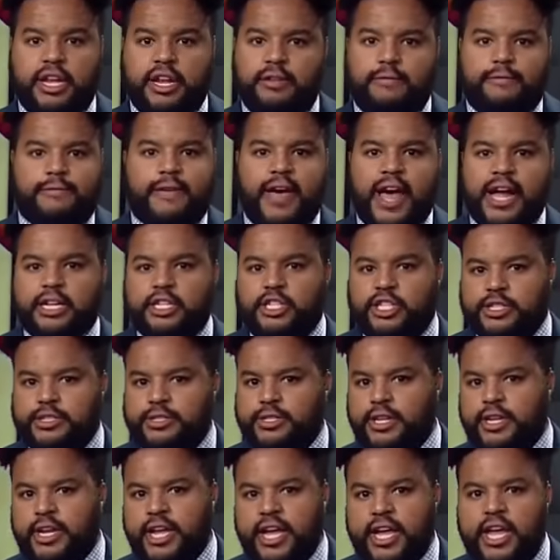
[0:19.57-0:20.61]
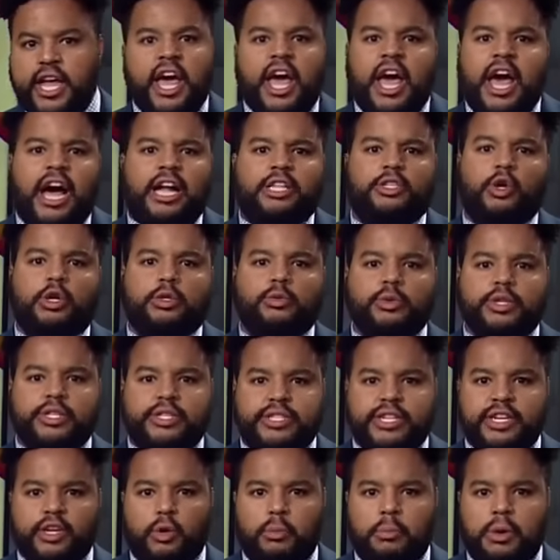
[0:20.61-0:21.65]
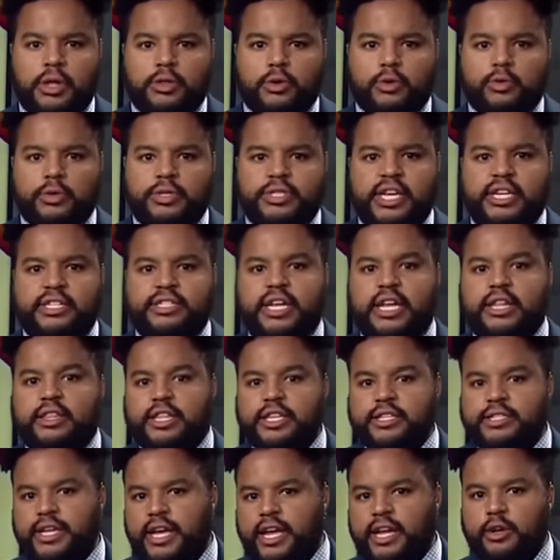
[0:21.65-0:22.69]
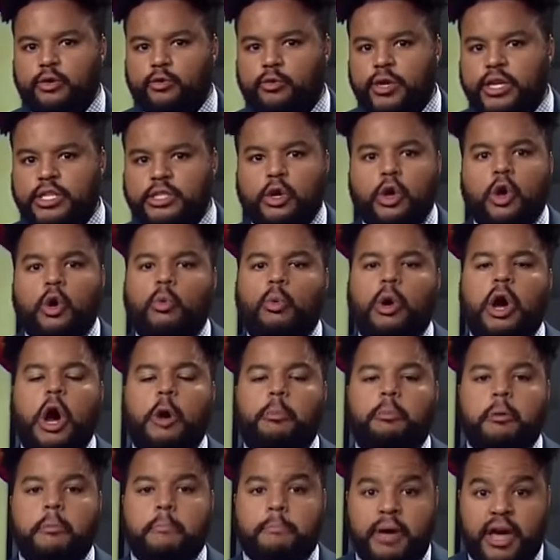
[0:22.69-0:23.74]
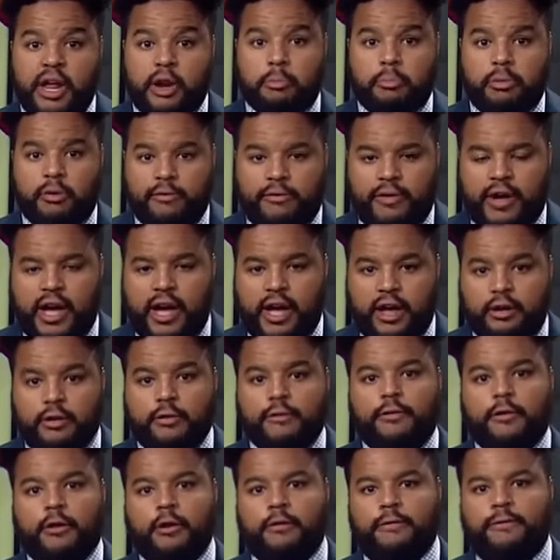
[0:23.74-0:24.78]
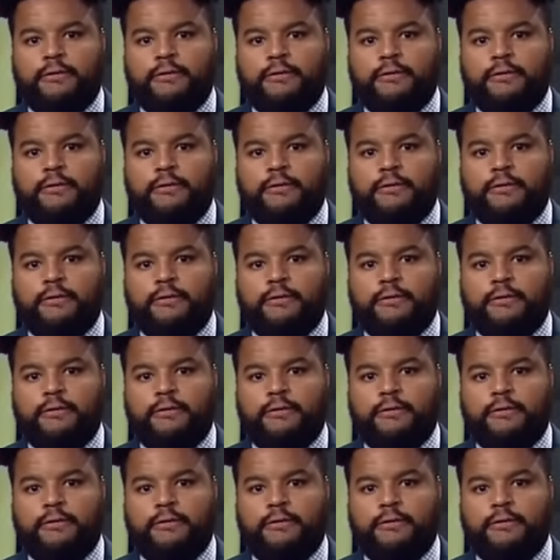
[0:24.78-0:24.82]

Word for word: In fact, just today, I talked with a single mother who says that this increase will help her better provide for her